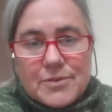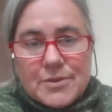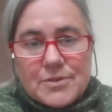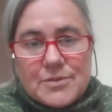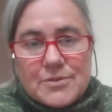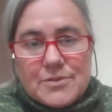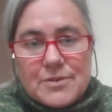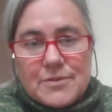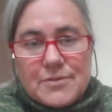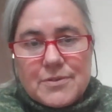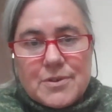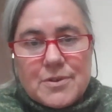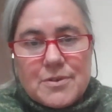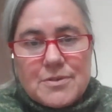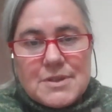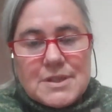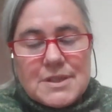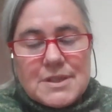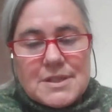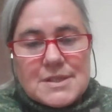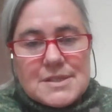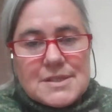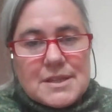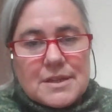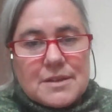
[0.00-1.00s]
you're
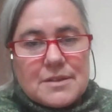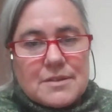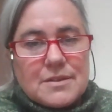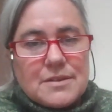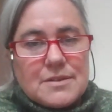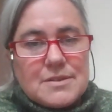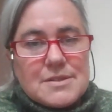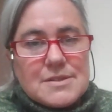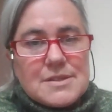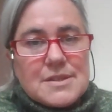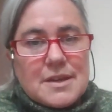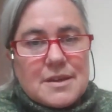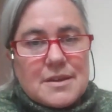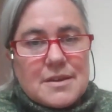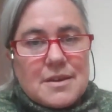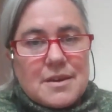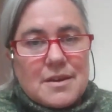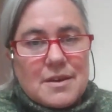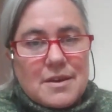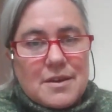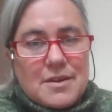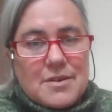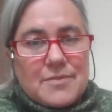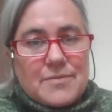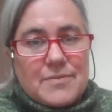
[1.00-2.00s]
holding this single, you just
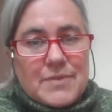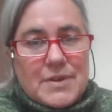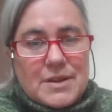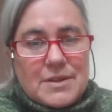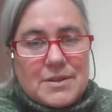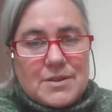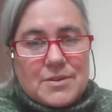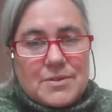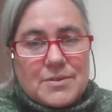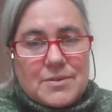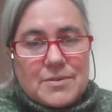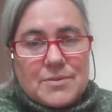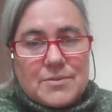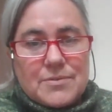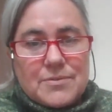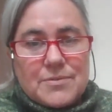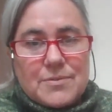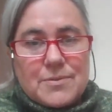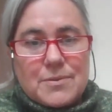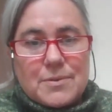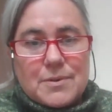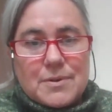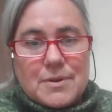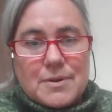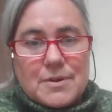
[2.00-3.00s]
get a lot of value
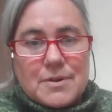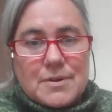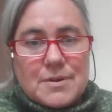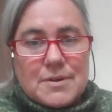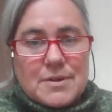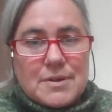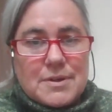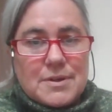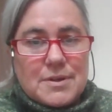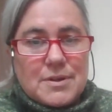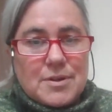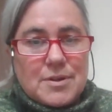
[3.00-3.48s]
for